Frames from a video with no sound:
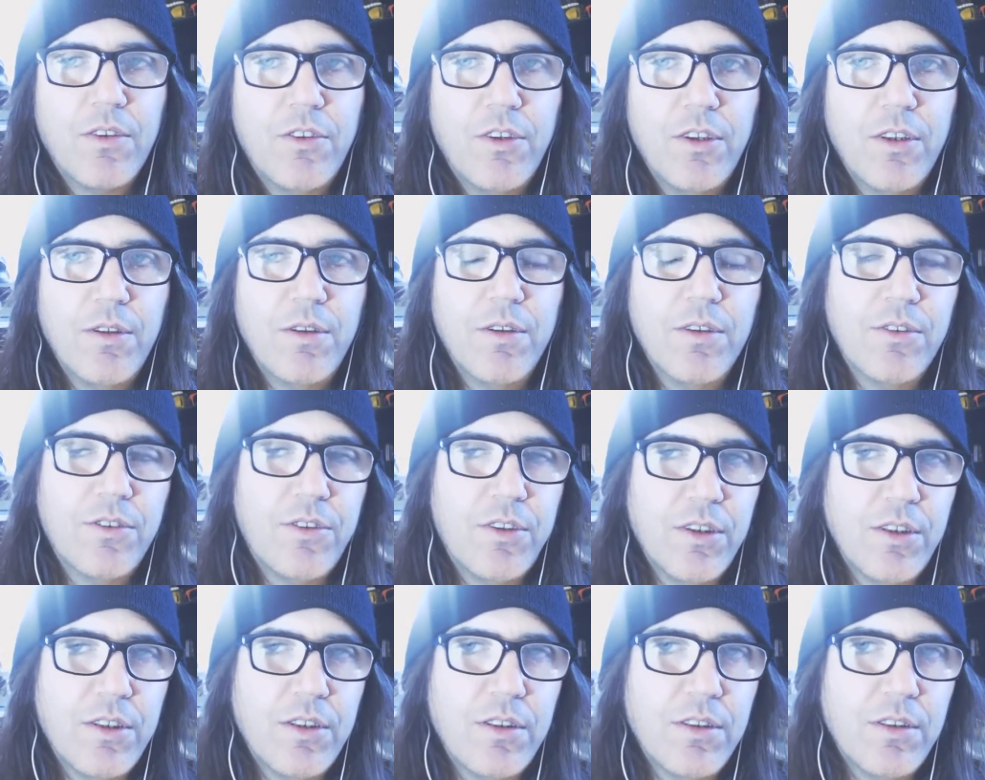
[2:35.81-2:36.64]
to the
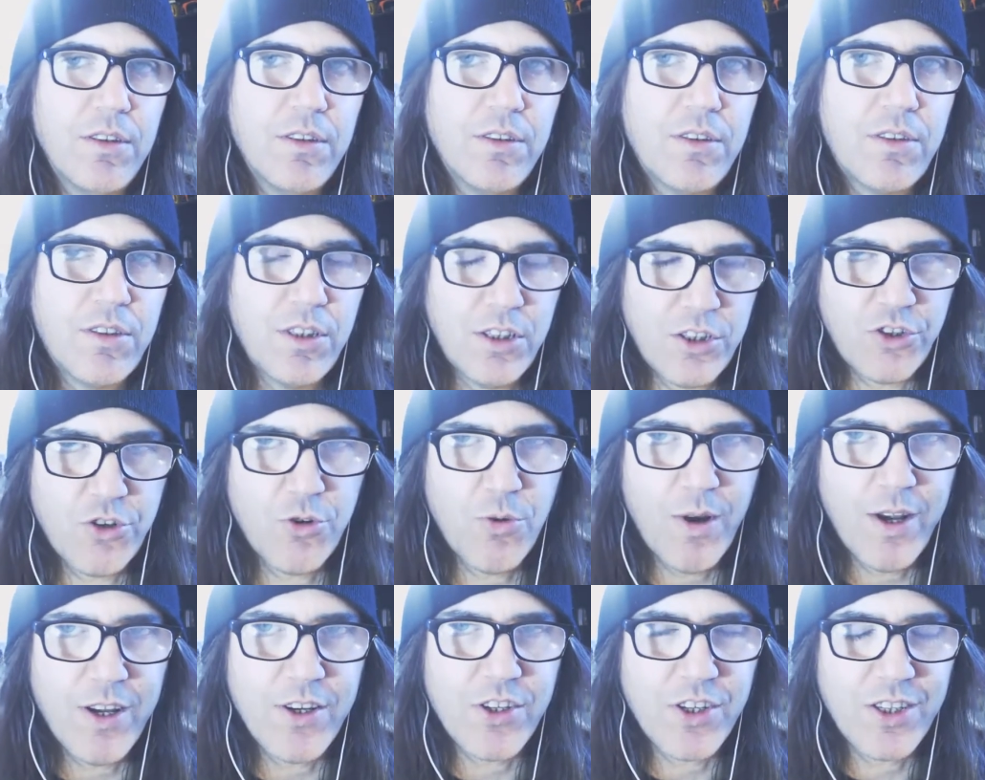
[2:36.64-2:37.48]
to the
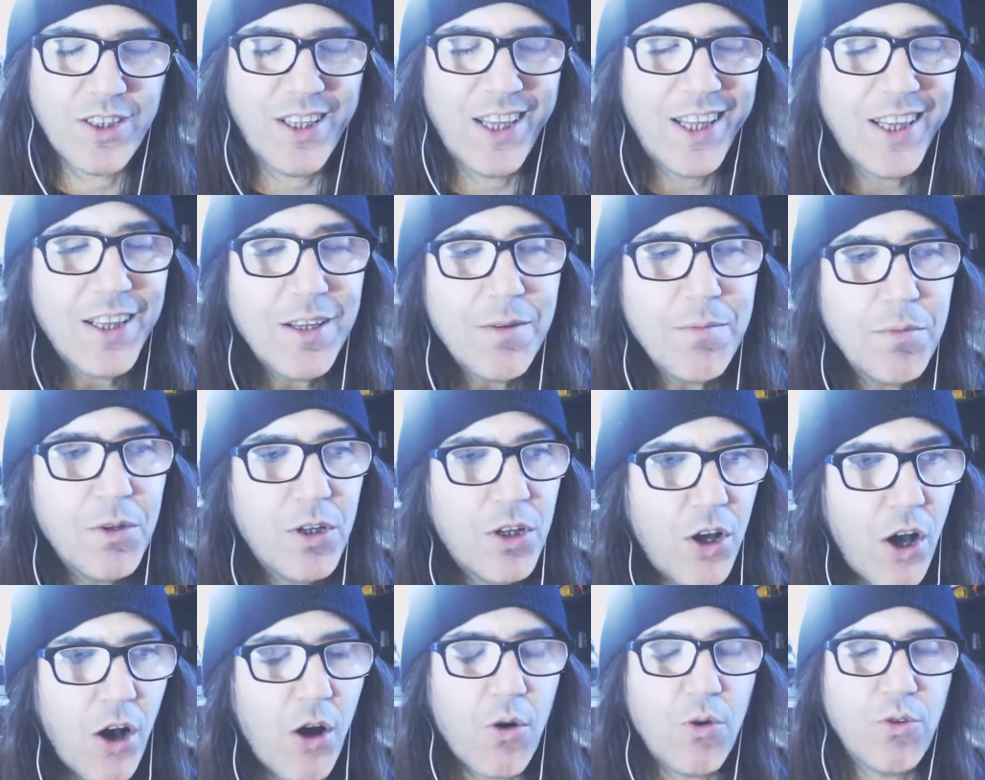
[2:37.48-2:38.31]
situation. Let them
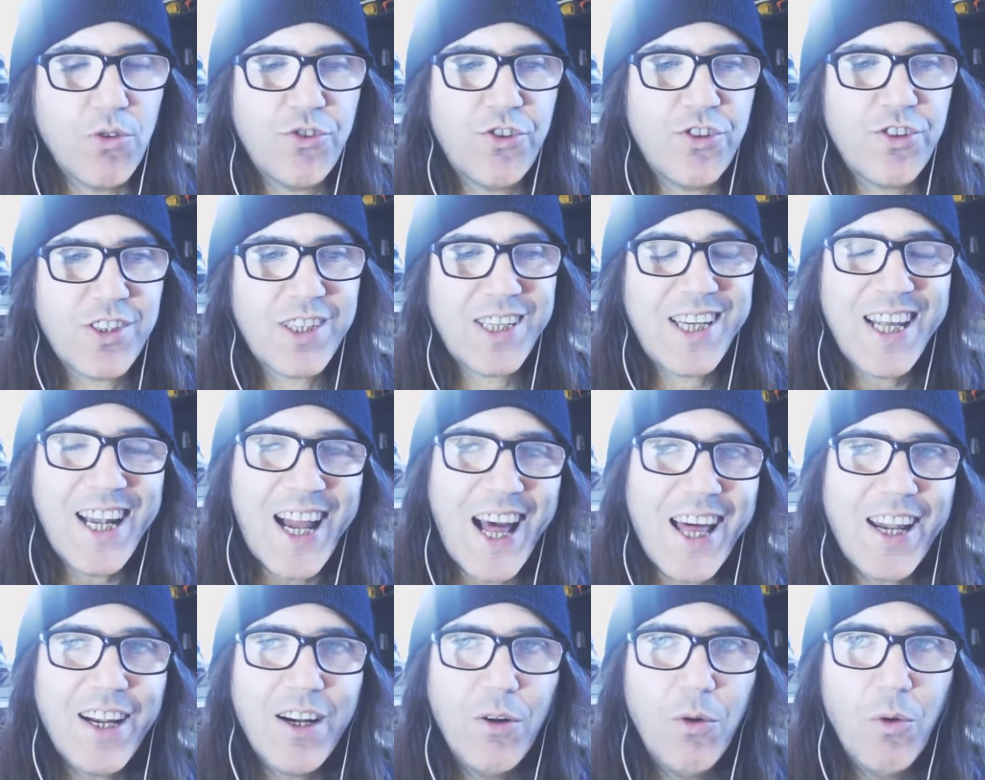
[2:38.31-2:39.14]
go. Just get
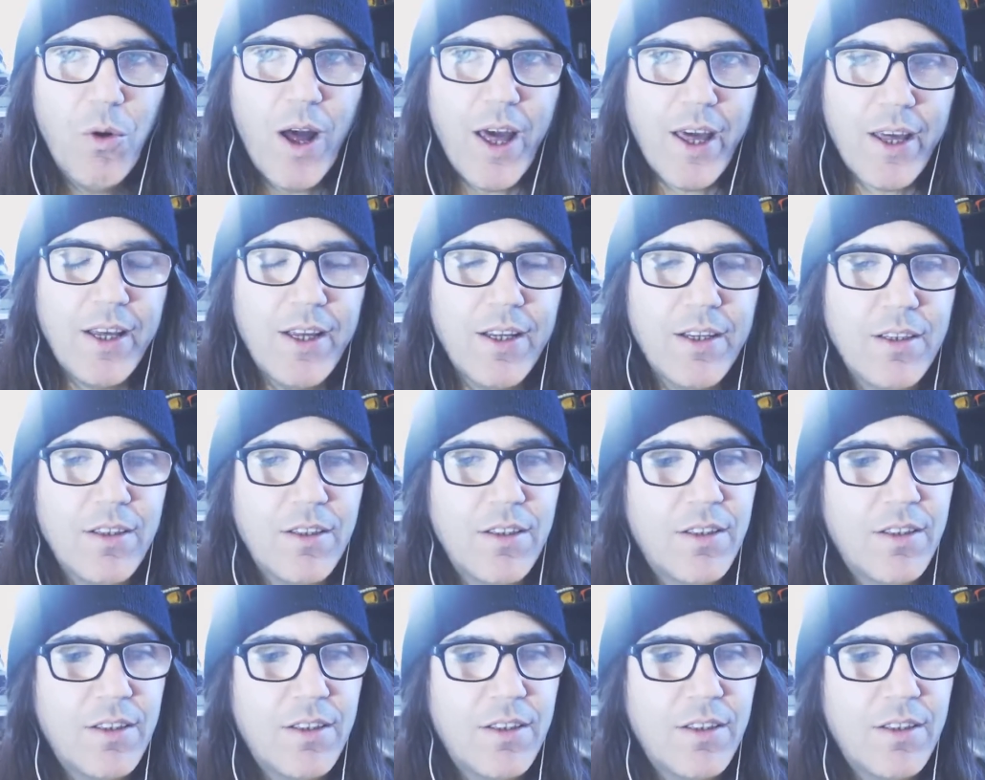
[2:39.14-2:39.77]
out of the way.